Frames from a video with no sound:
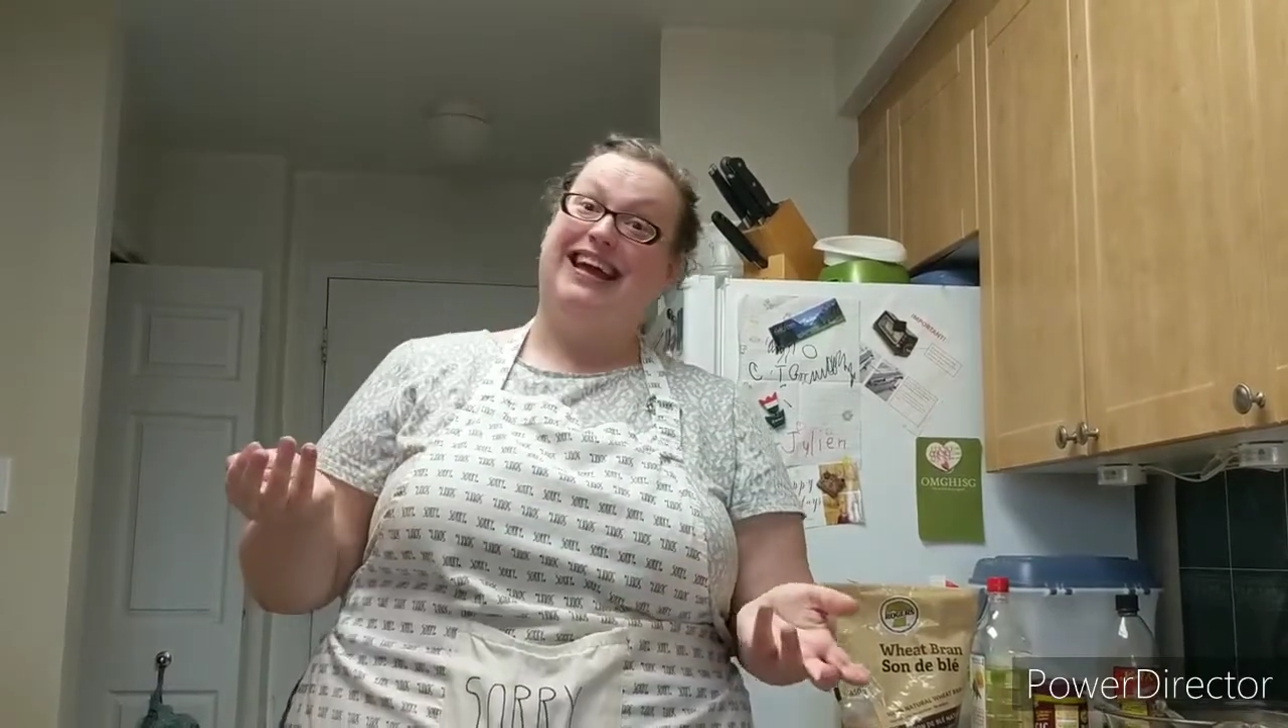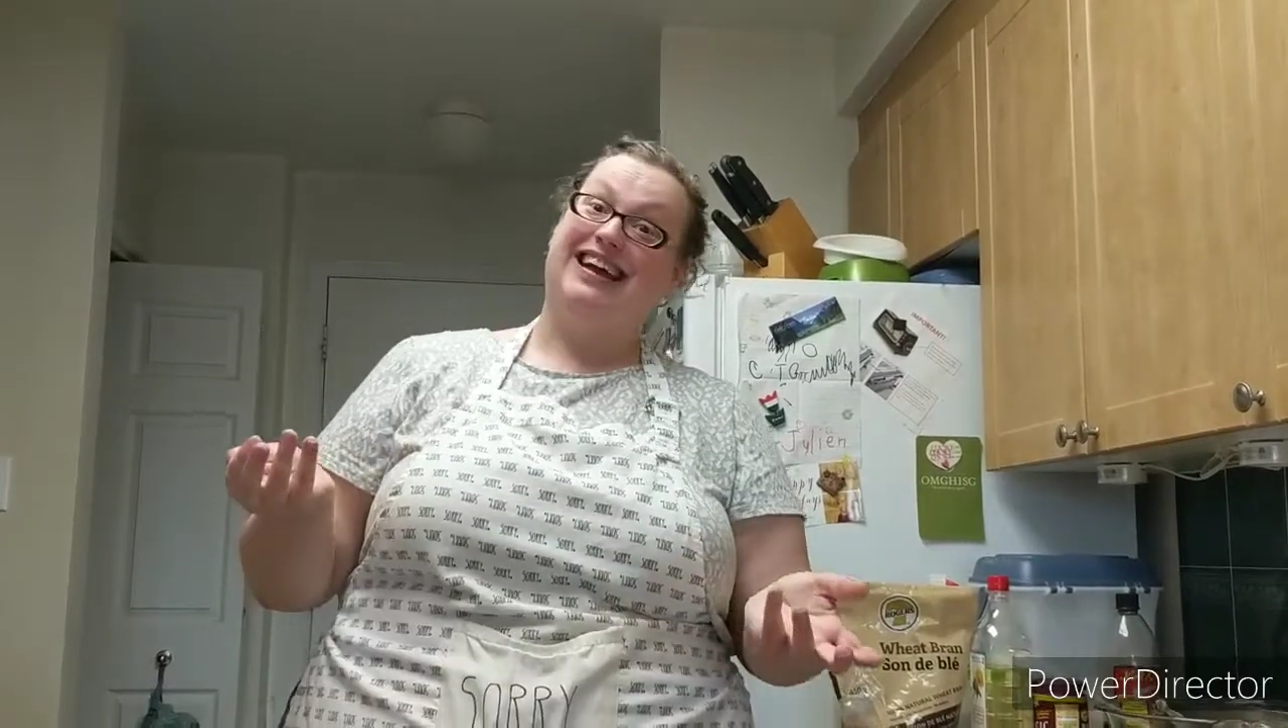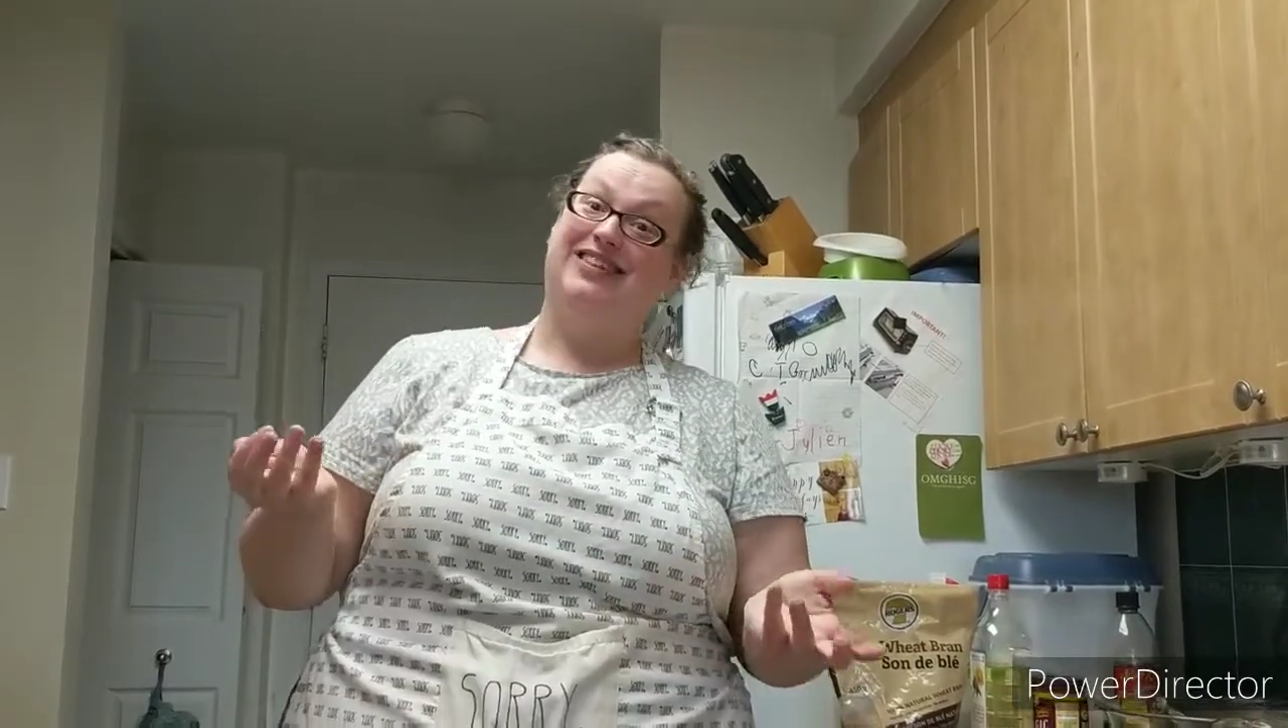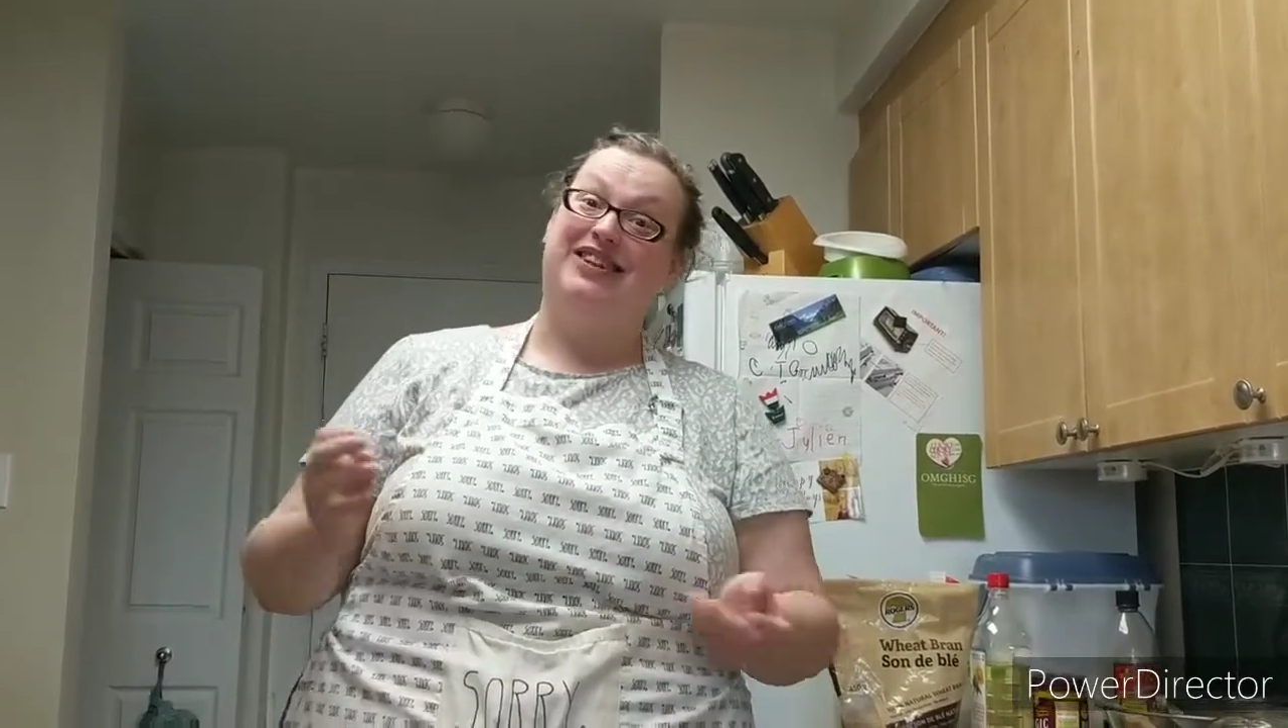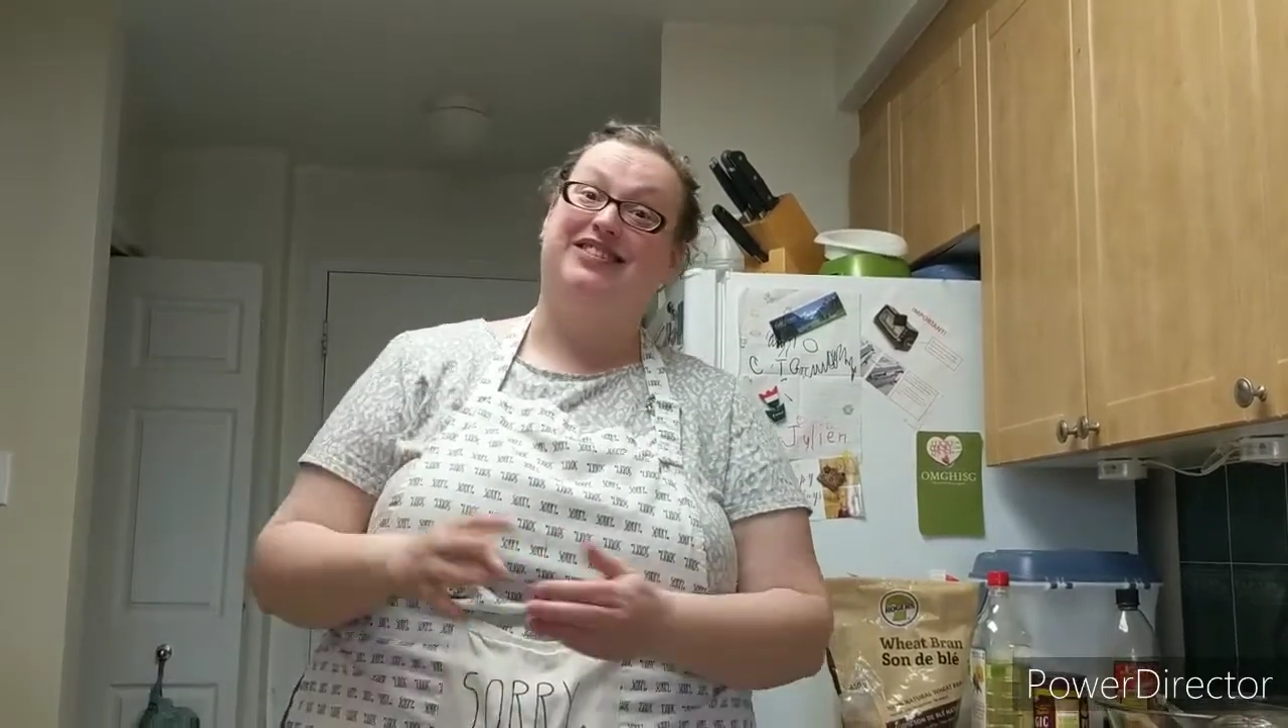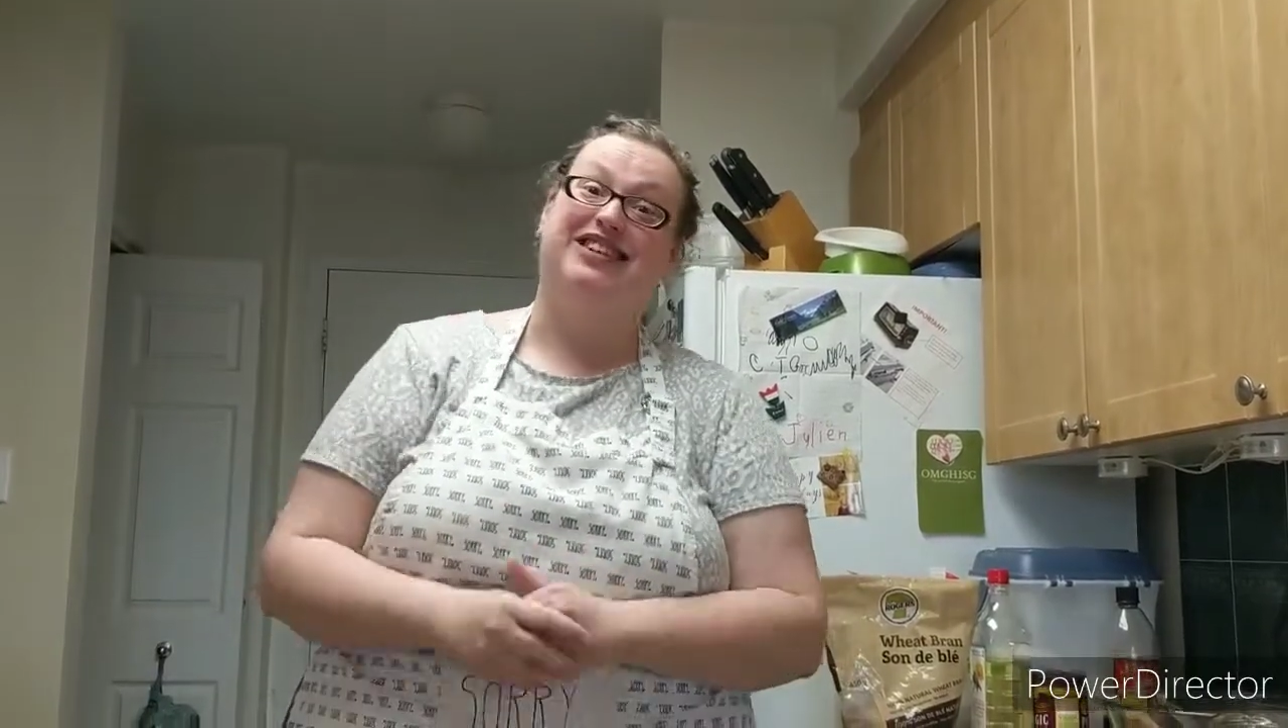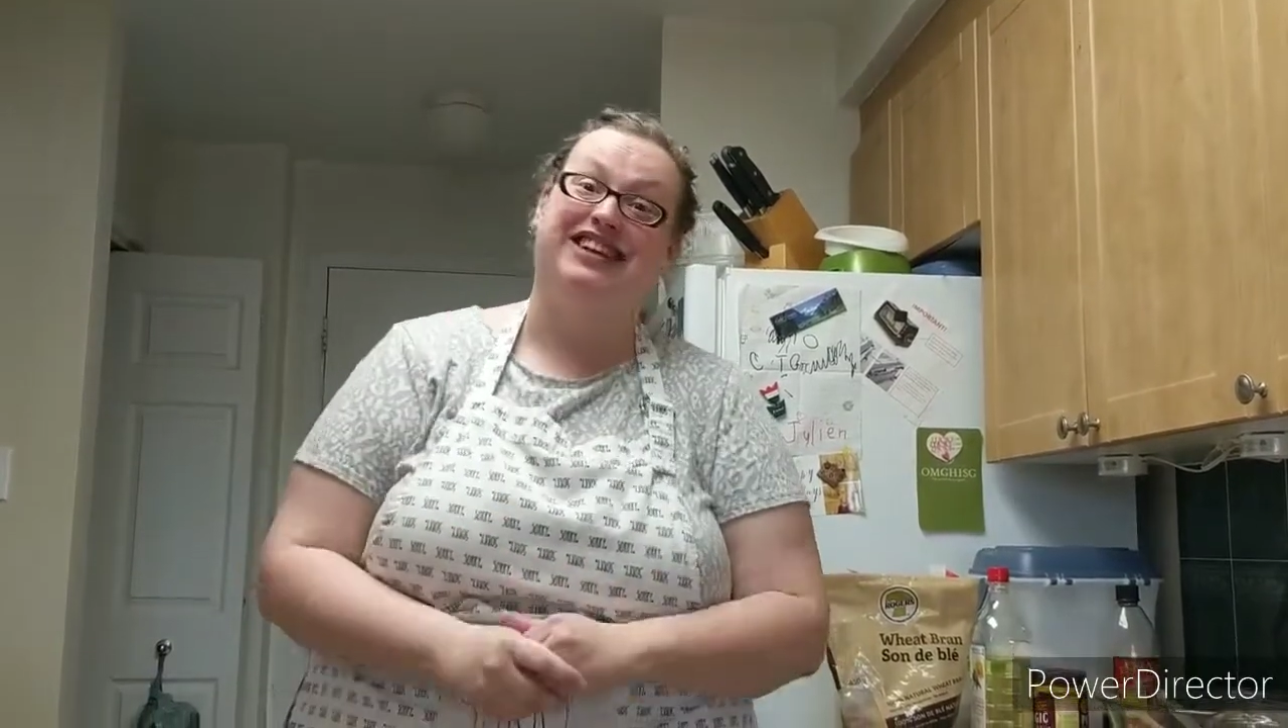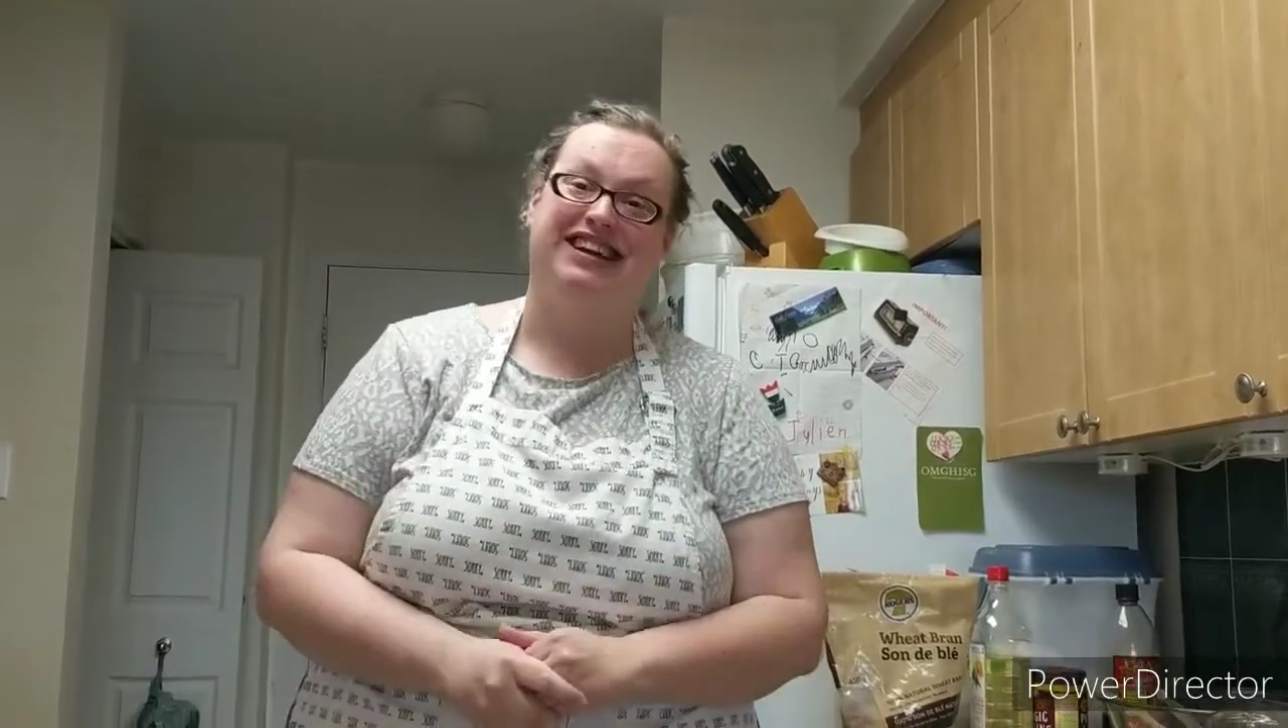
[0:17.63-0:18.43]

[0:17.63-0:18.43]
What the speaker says: which was